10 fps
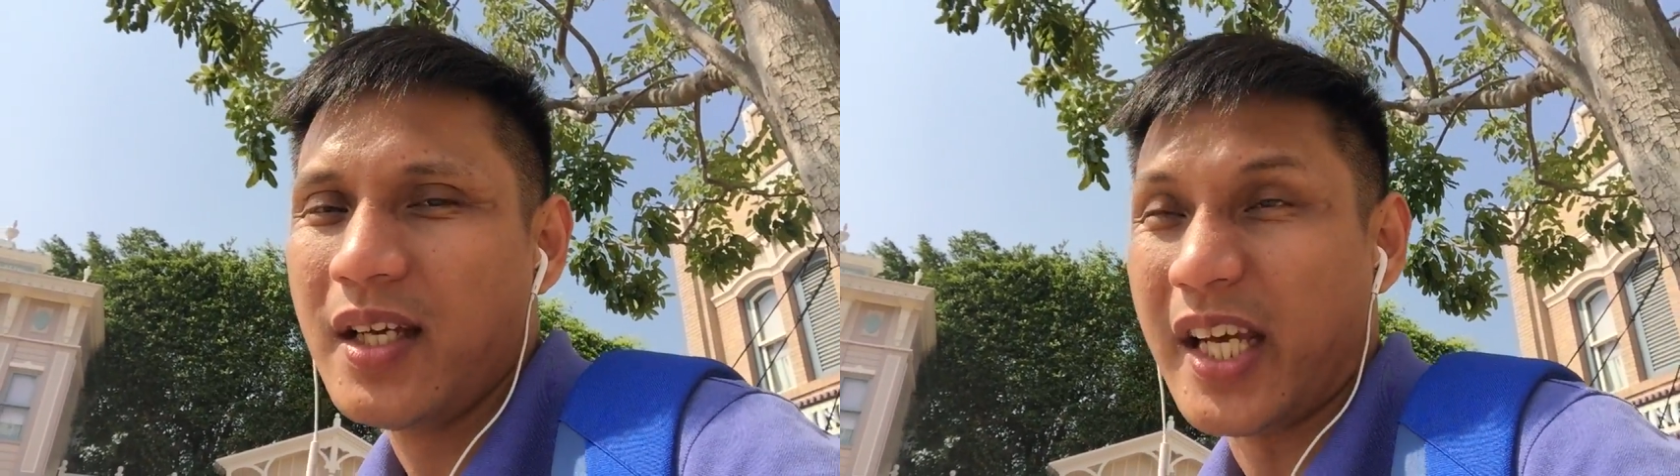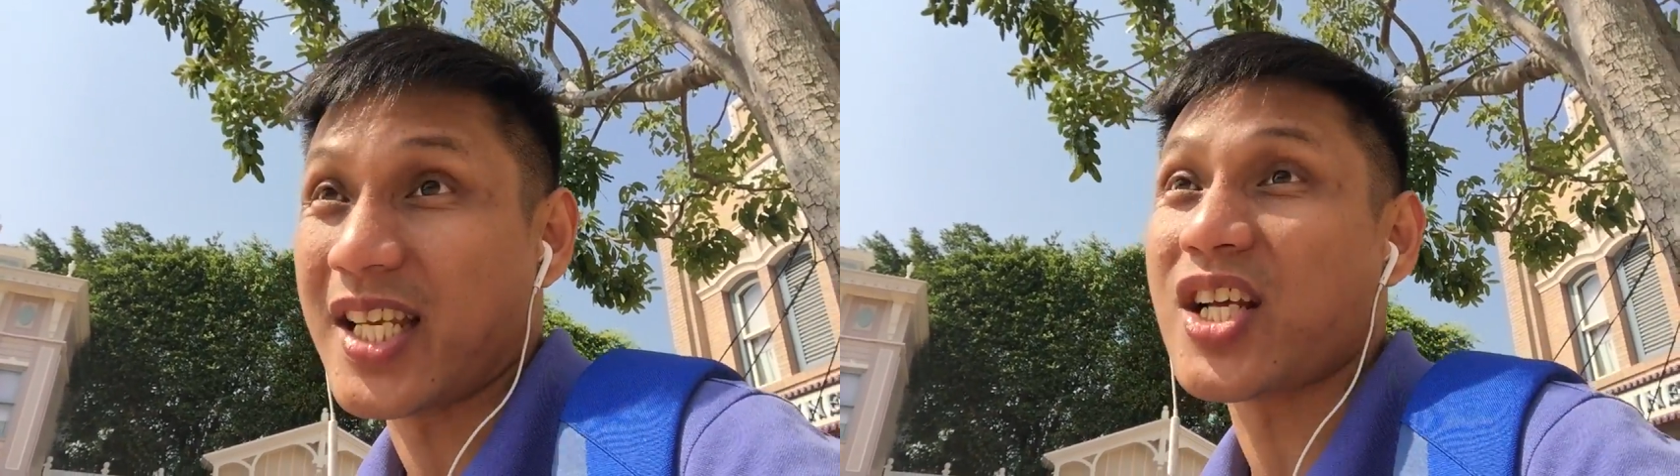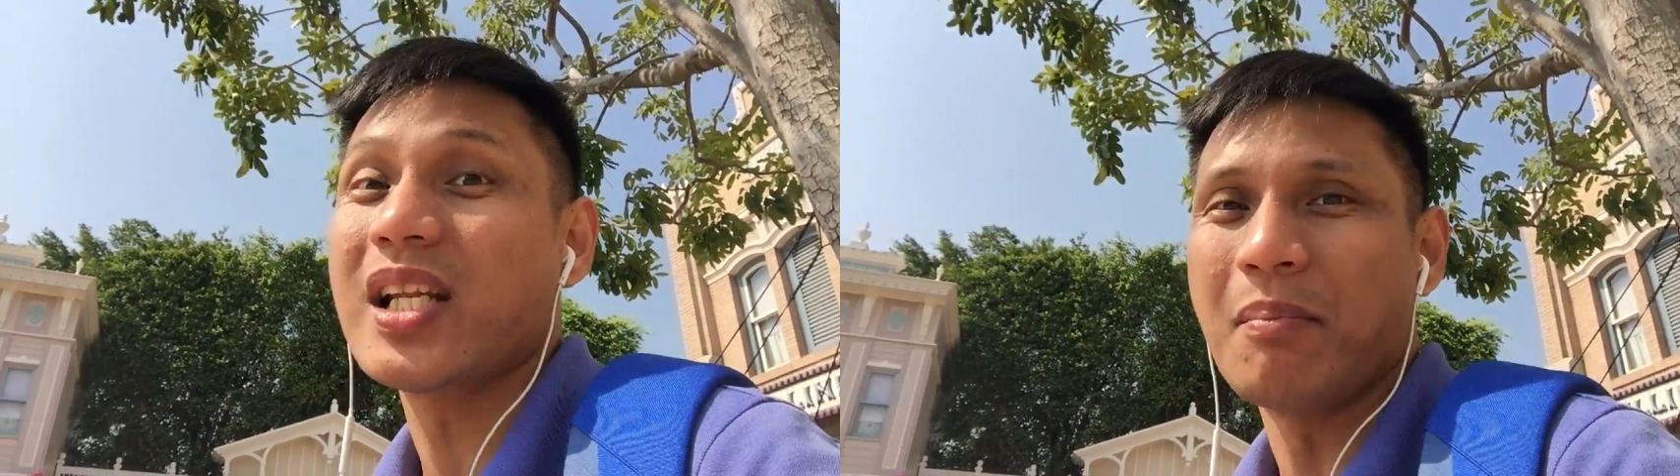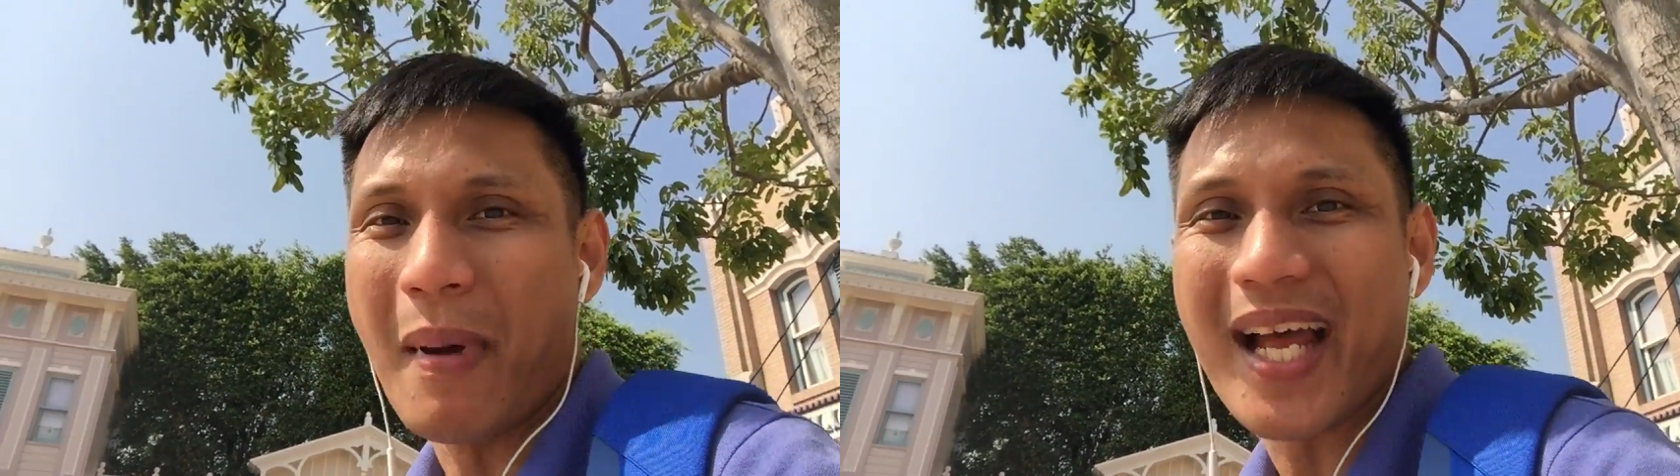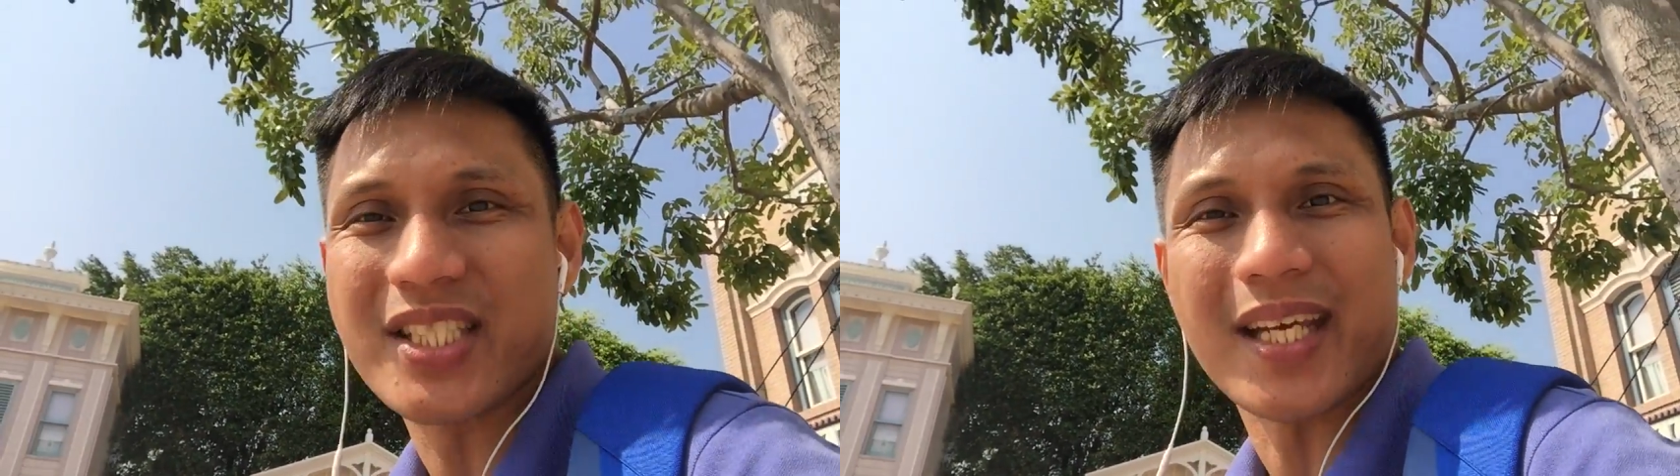It's actually
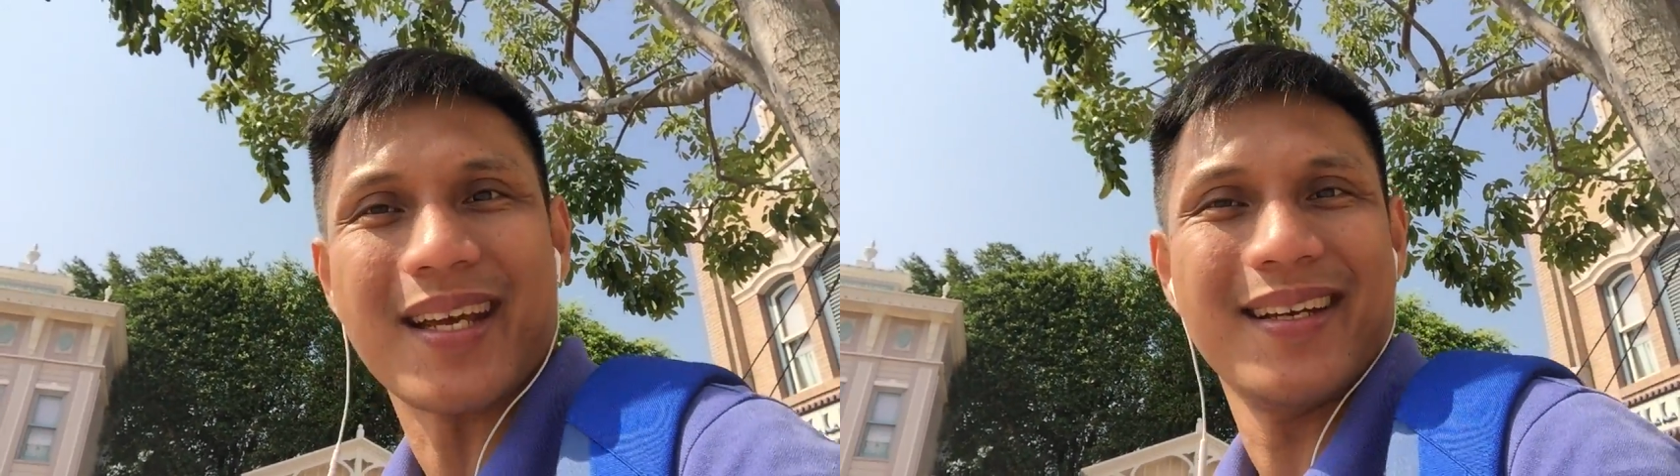magic.